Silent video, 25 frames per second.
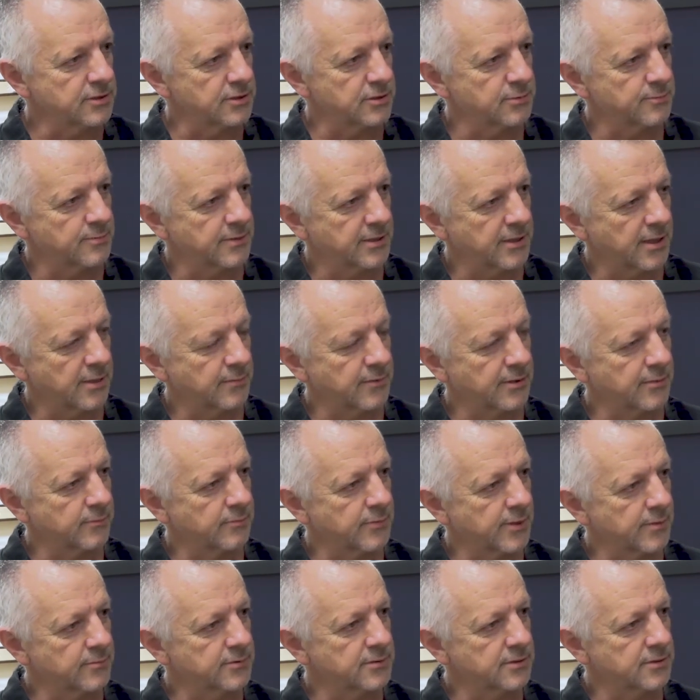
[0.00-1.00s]
is becoming
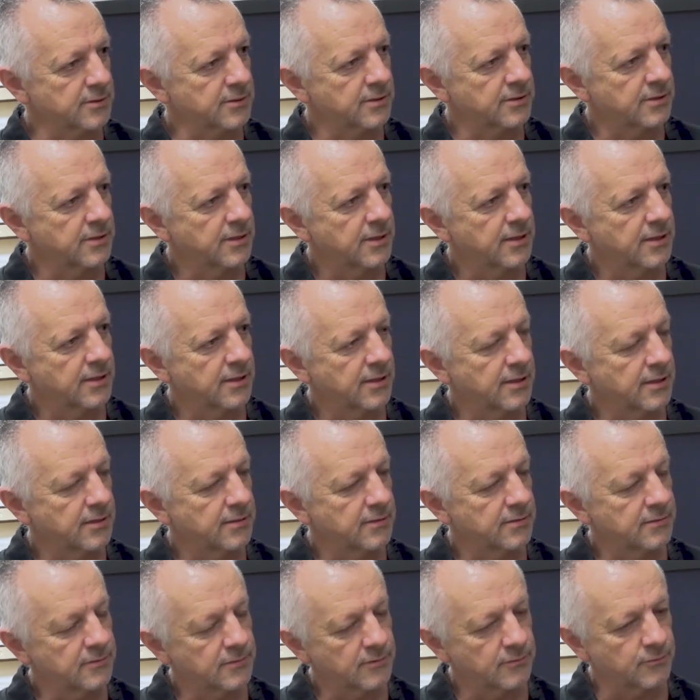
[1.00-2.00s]
perhaps a
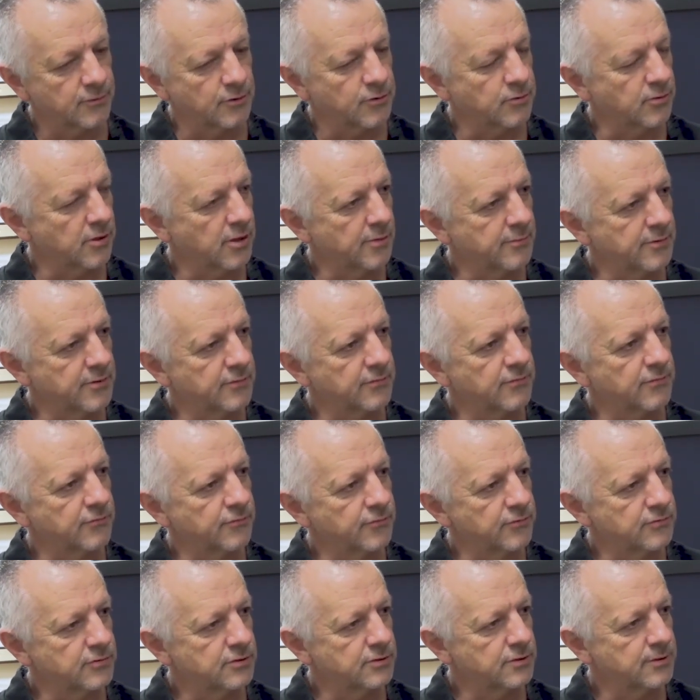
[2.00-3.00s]
requirement of the
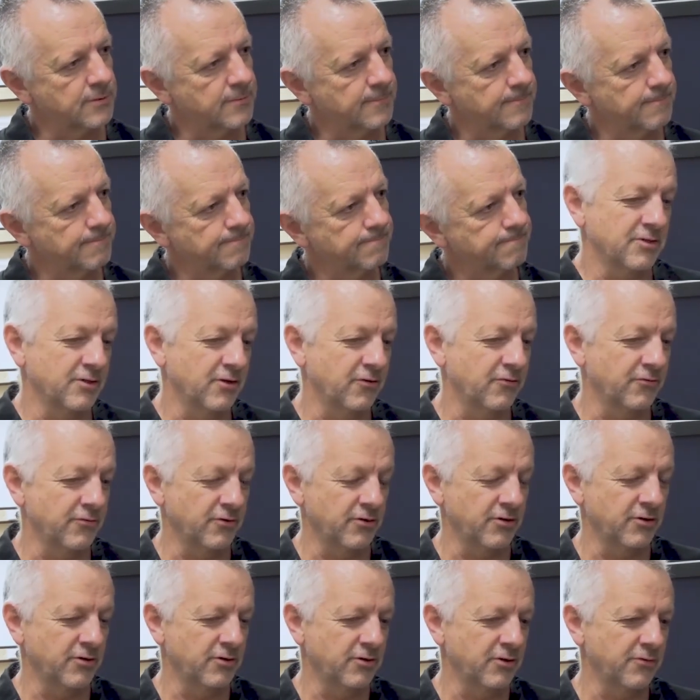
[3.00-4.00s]
future. Okay.
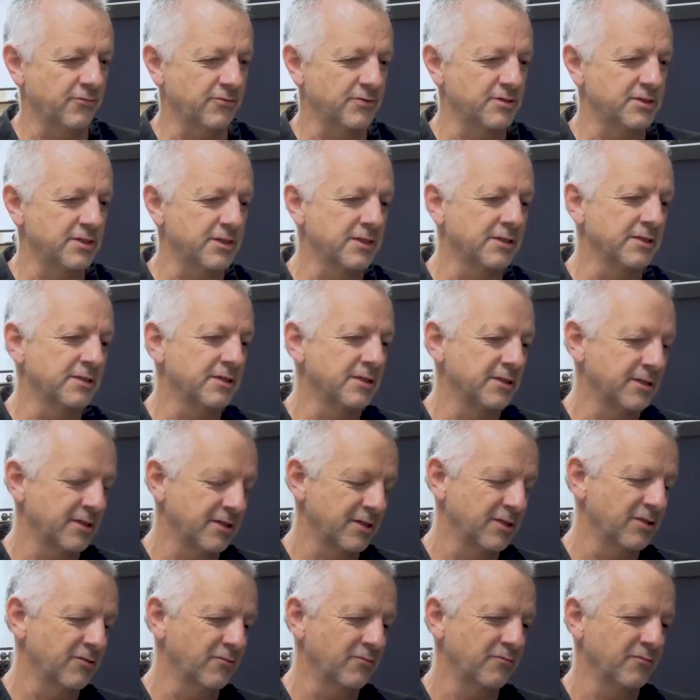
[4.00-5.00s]
Obviously in
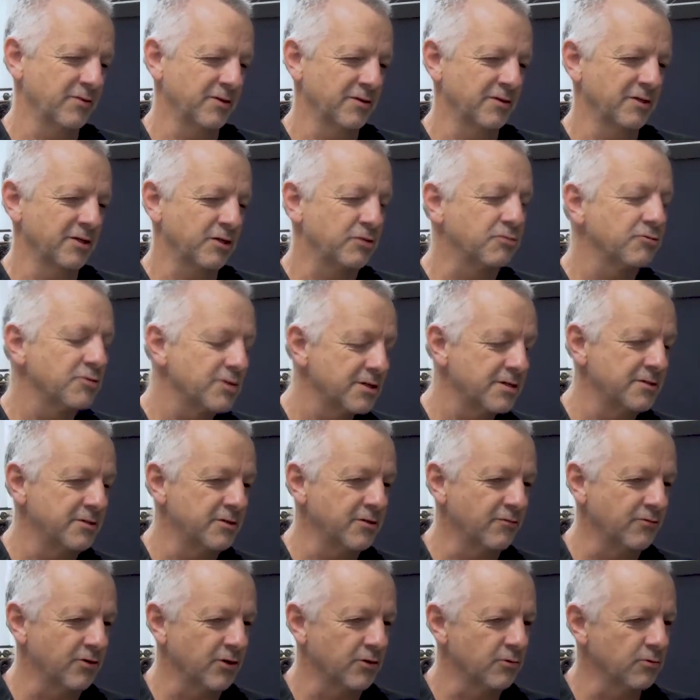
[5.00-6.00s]
the grid
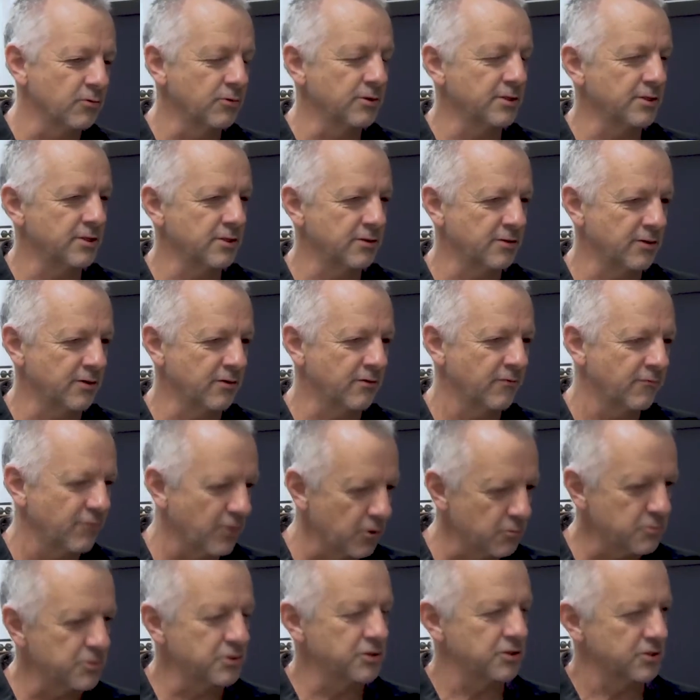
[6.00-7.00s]
you've got all the
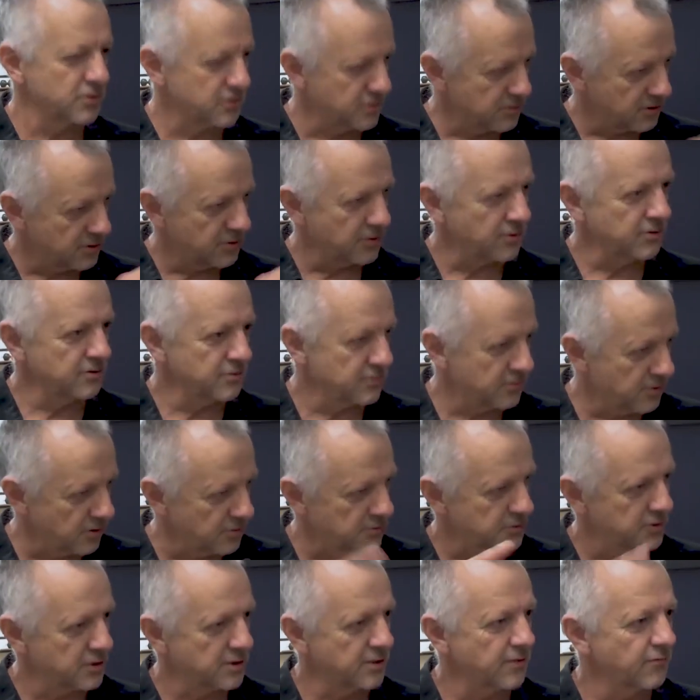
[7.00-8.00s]
voltage is
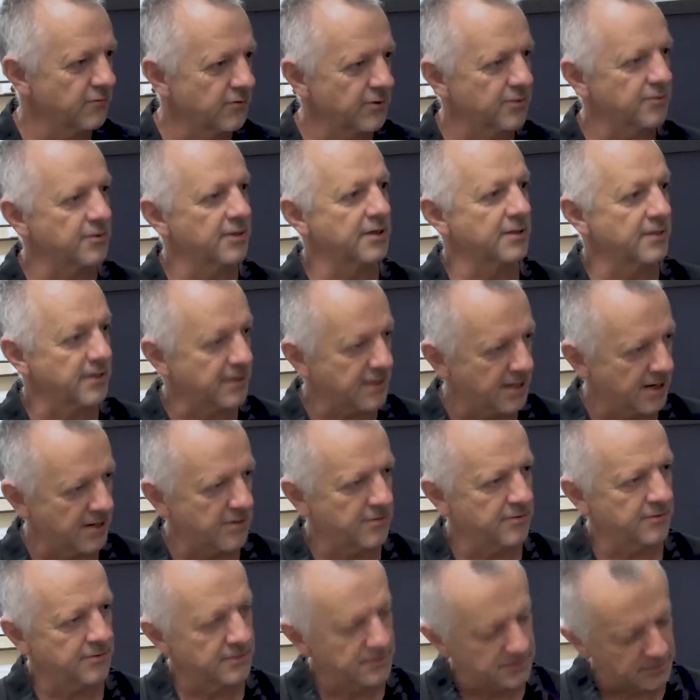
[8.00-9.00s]
constantly varying, the
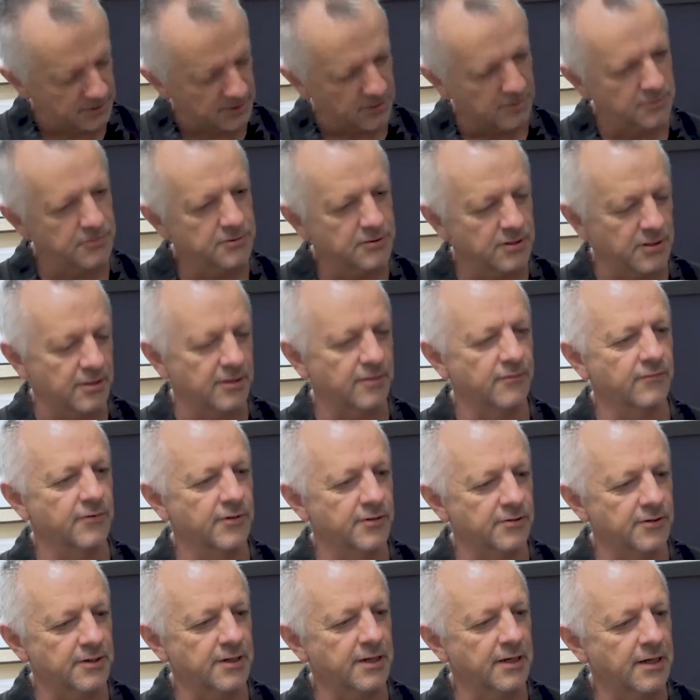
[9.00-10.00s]
current is constantly
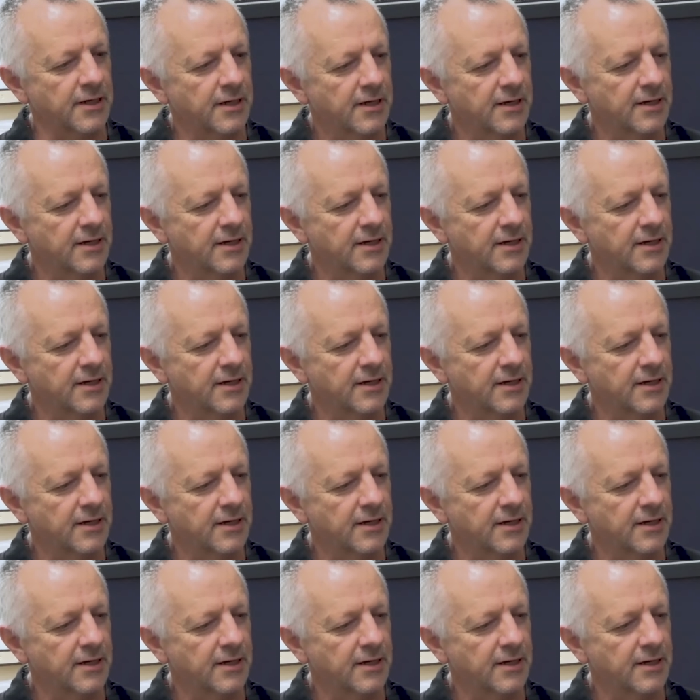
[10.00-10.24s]
varying,